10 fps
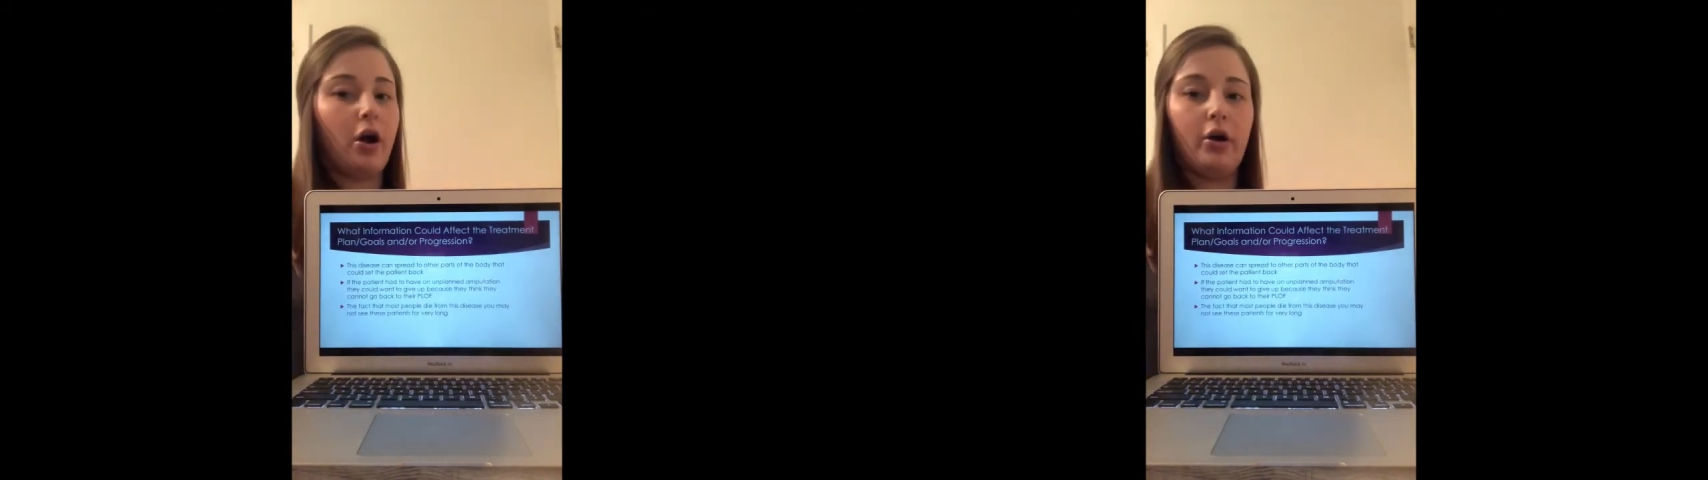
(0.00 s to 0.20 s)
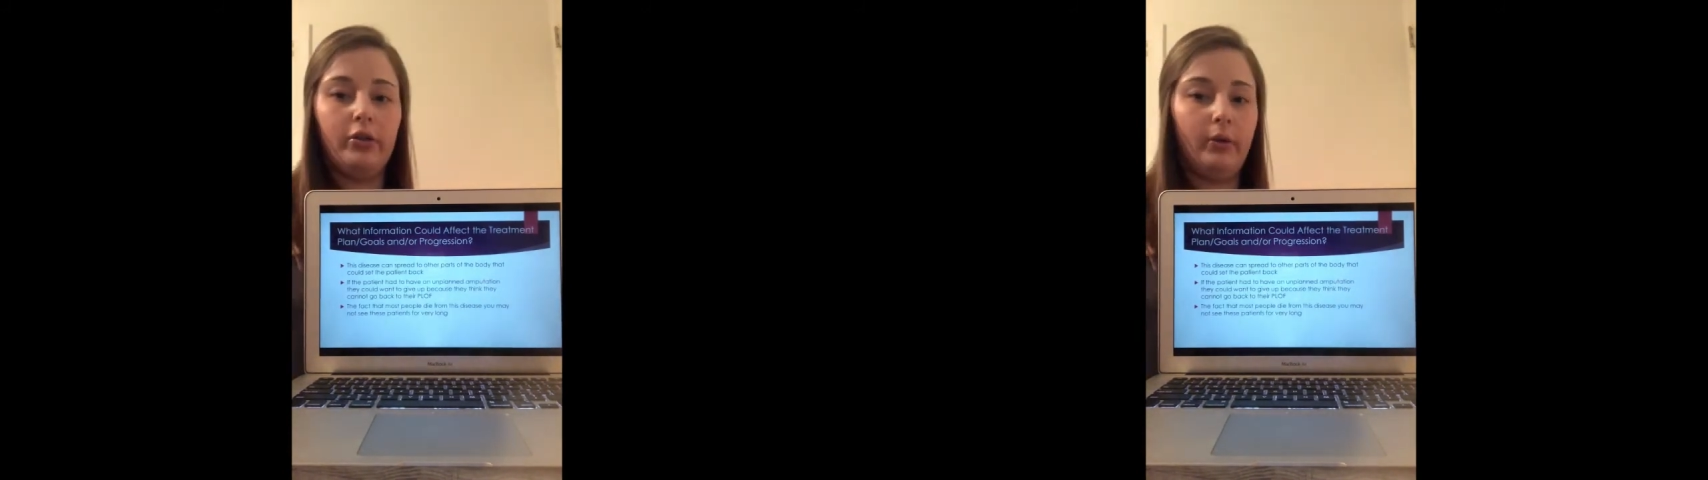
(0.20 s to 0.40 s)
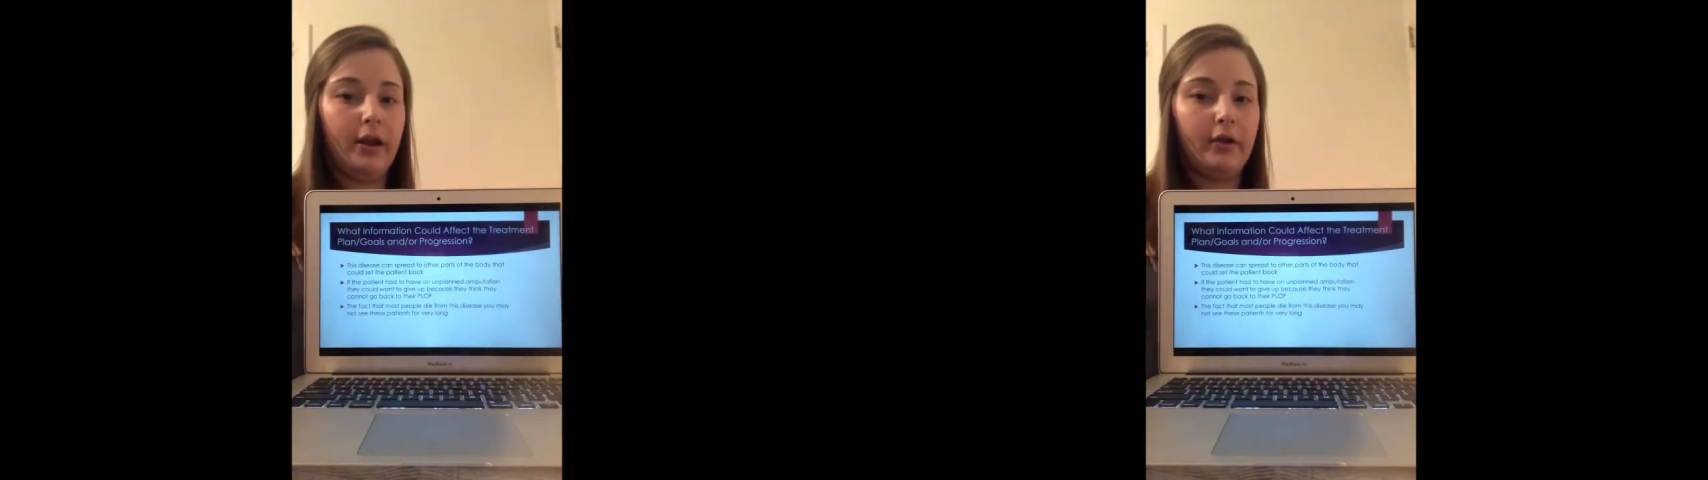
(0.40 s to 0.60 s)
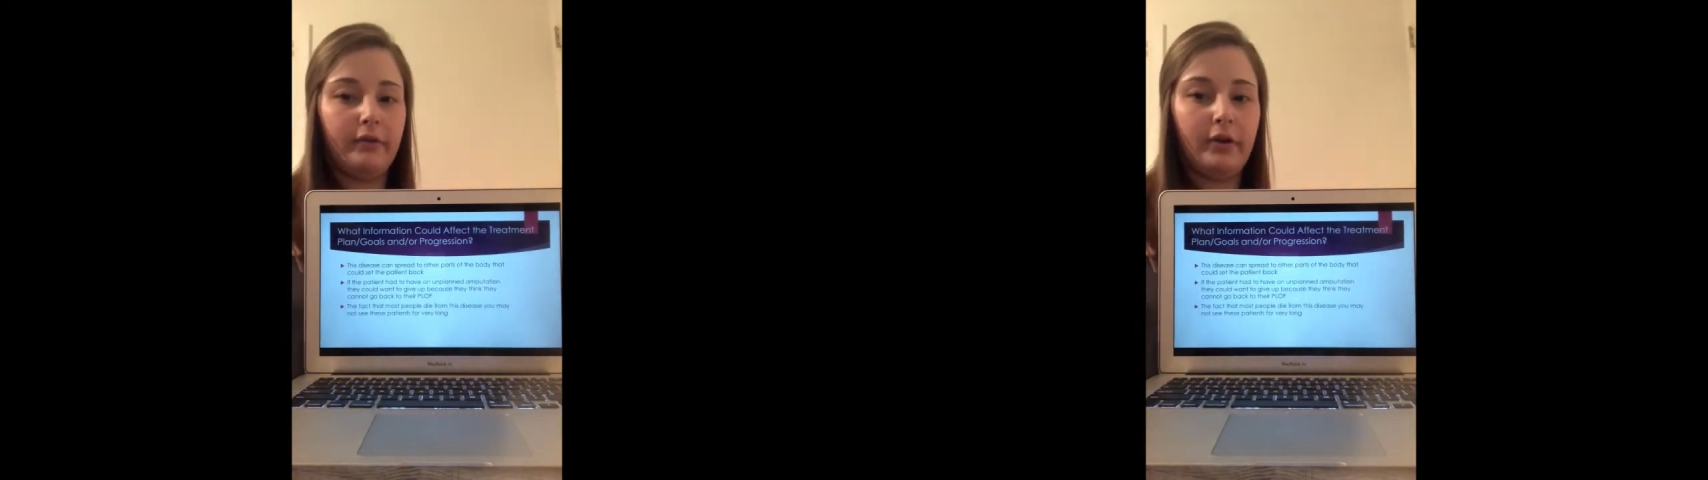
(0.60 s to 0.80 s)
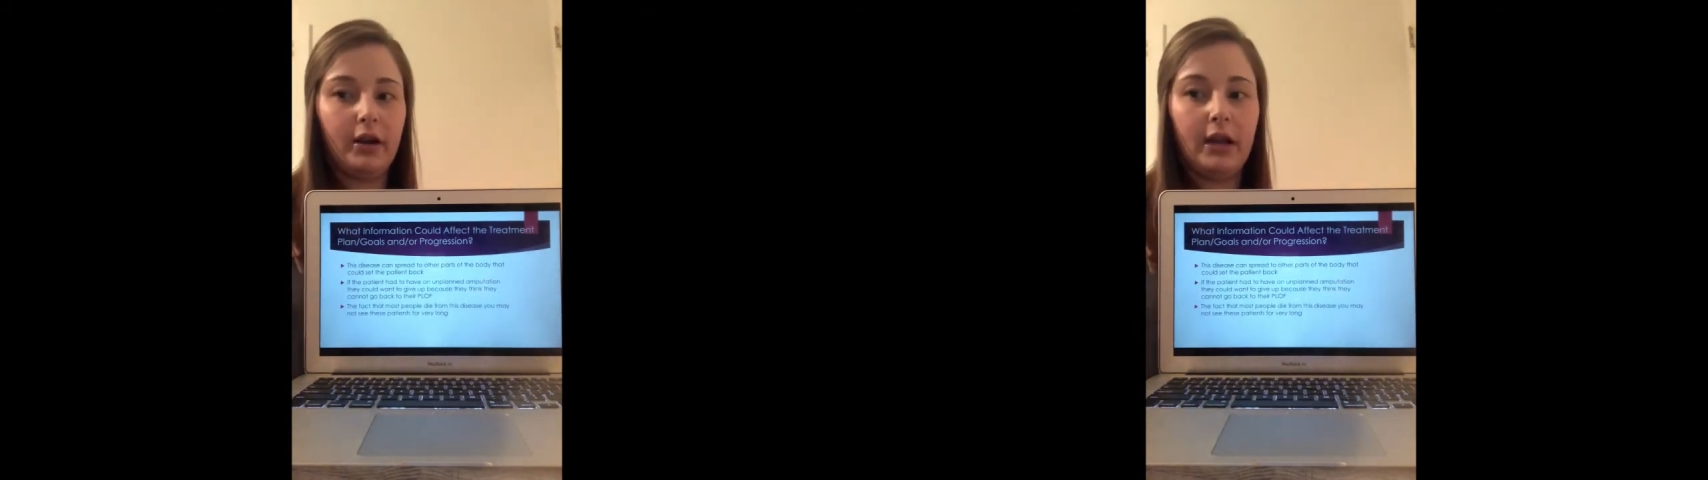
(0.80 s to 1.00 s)
all the way
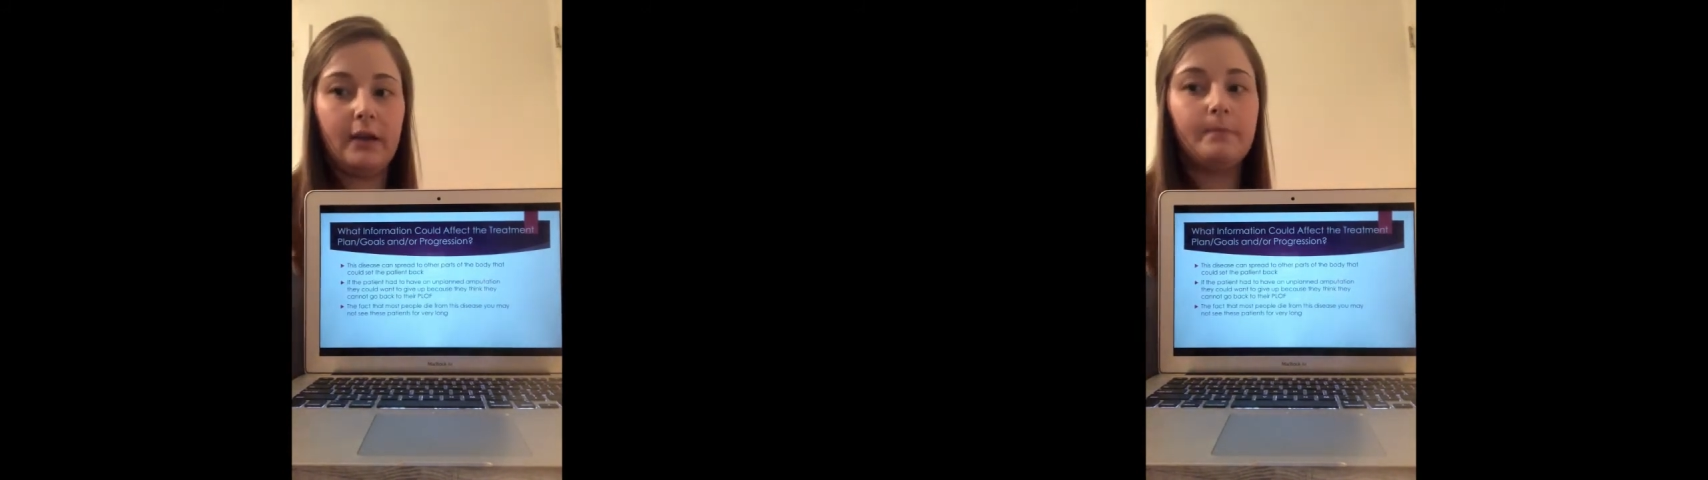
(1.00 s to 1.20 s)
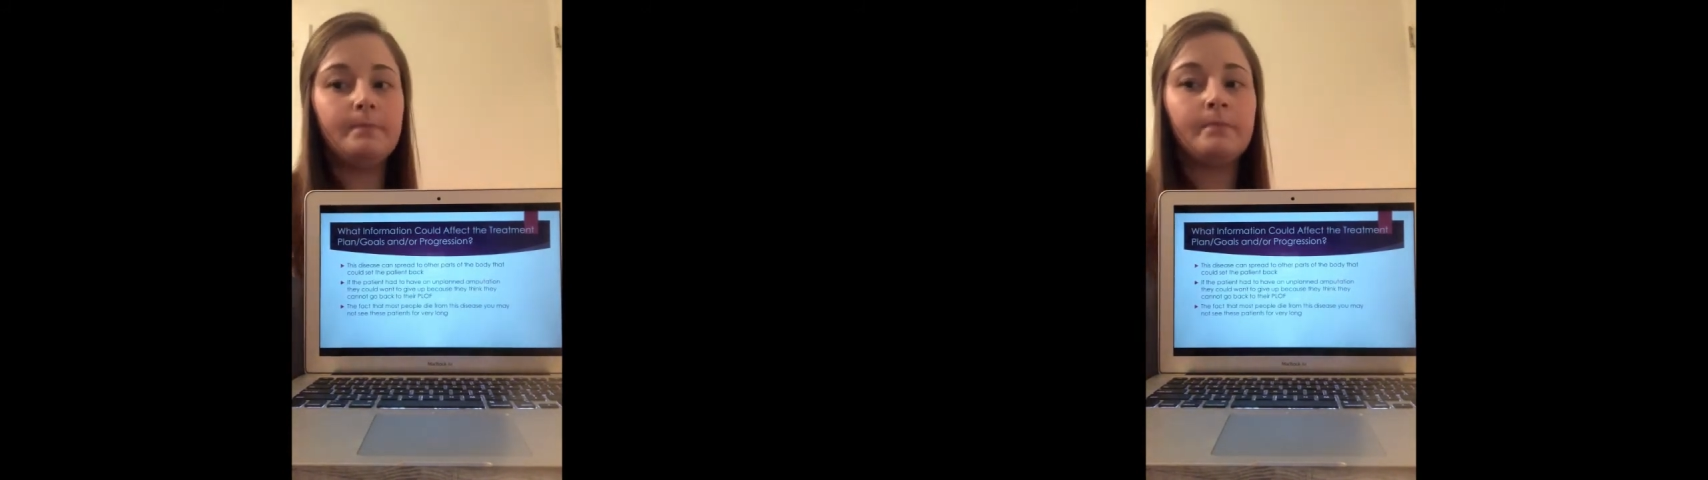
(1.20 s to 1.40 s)
over again.